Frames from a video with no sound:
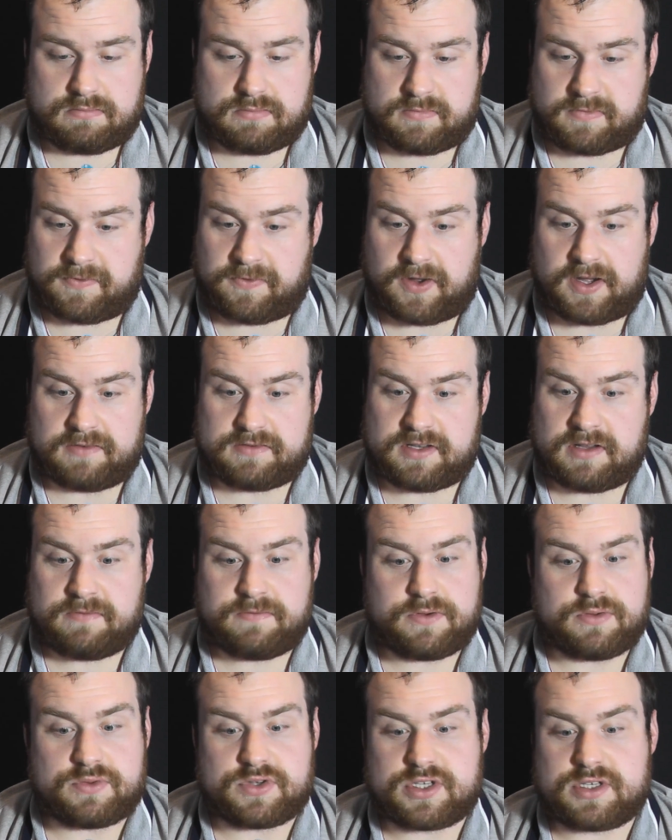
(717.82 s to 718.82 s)
The
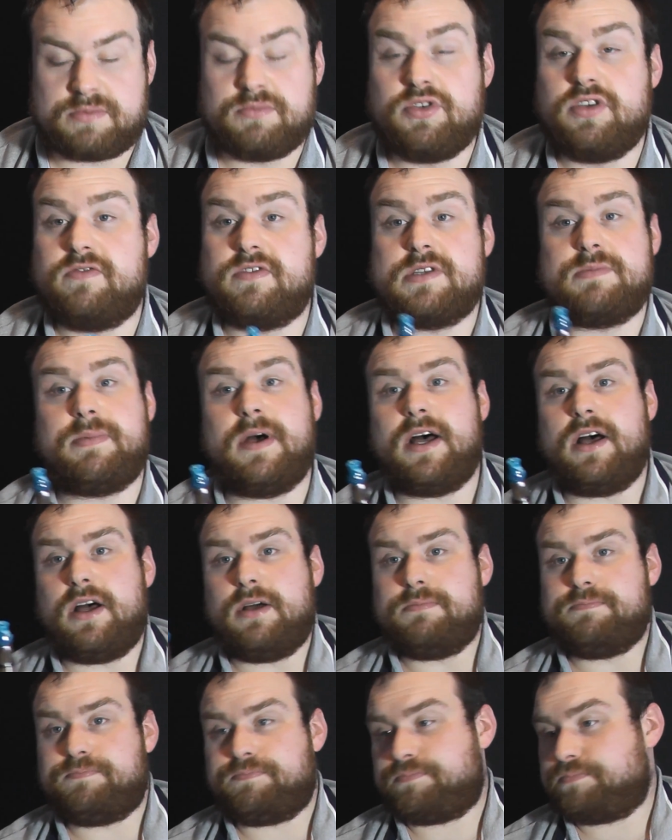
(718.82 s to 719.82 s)
510 feels smooth as
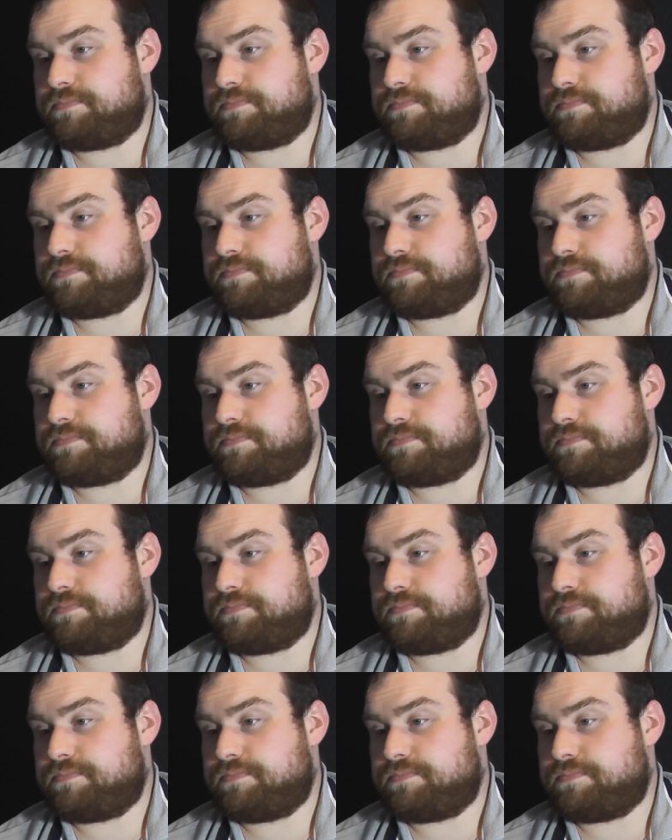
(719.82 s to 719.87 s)
butter.